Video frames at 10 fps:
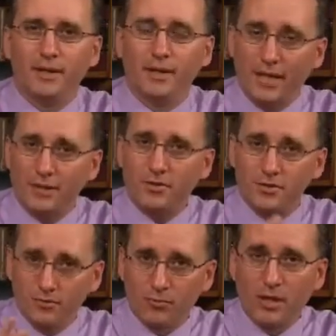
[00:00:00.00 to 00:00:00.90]
And
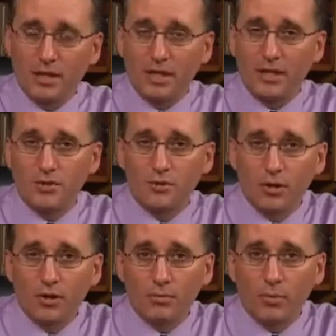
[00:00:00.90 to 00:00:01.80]
that really leads to
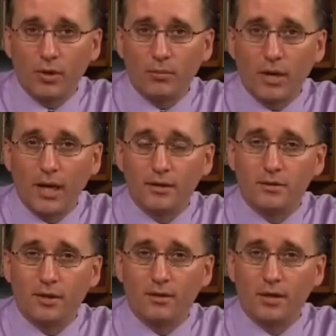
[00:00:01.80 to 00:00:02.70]
another point about
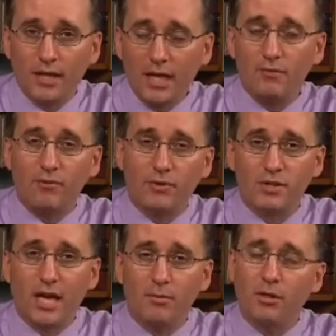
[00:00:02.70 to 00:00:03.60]
the need for
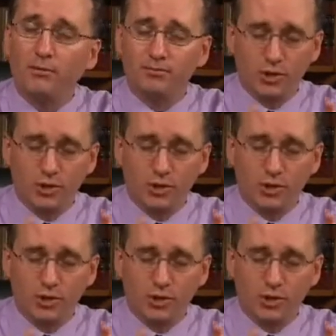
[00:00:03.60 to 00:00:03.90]
stamina.